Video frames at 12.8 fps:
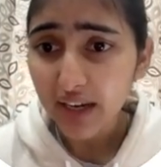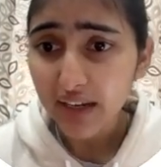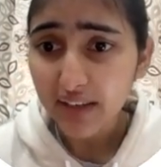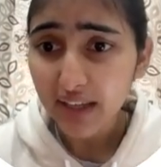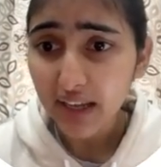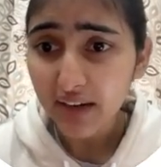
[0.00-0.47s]

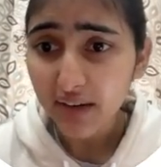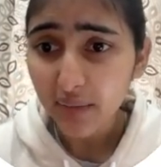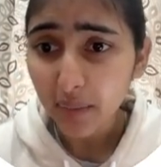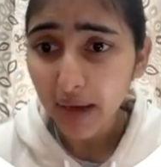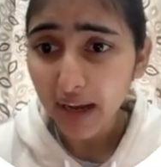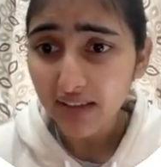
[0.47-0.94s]
and
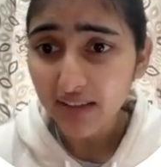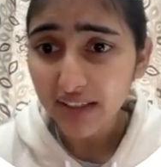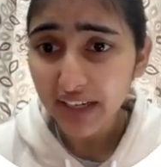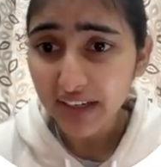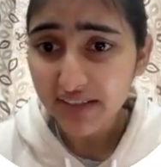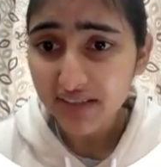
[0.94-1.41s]
then mark
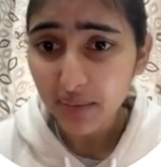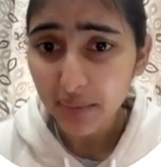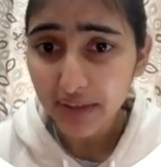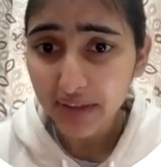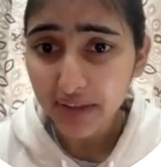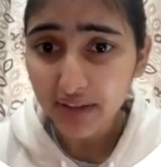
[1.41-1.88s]
the date
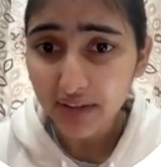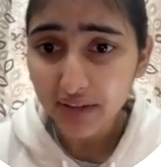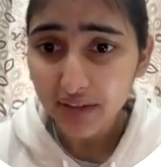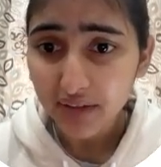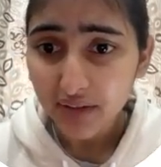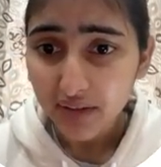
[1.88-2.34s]

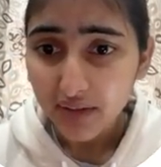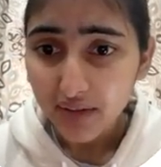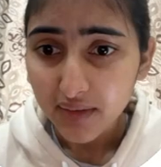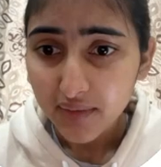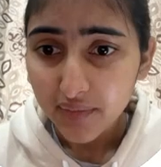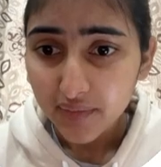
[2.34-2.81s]
submitted,
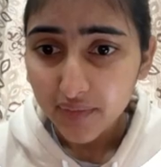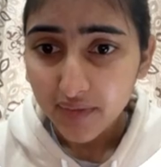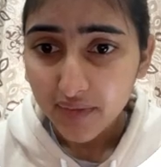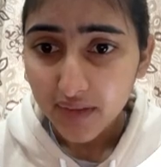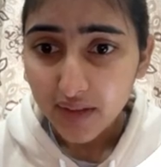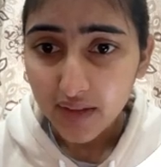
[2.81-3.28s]

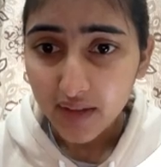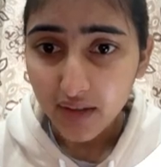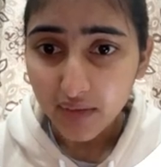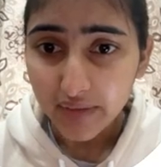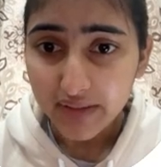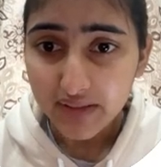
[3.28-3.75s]

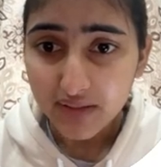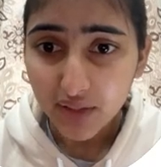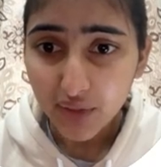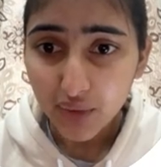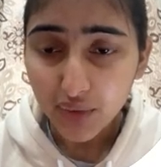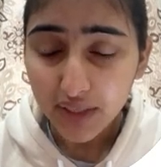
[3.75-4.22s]
what's
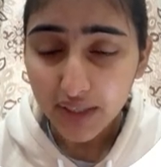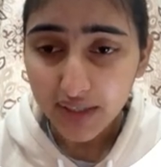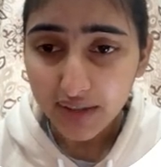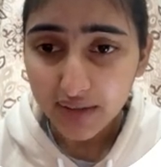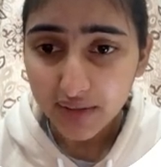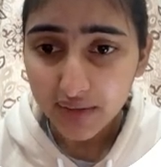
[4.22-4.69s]
the due
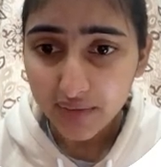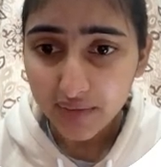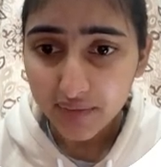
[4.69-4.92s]
date,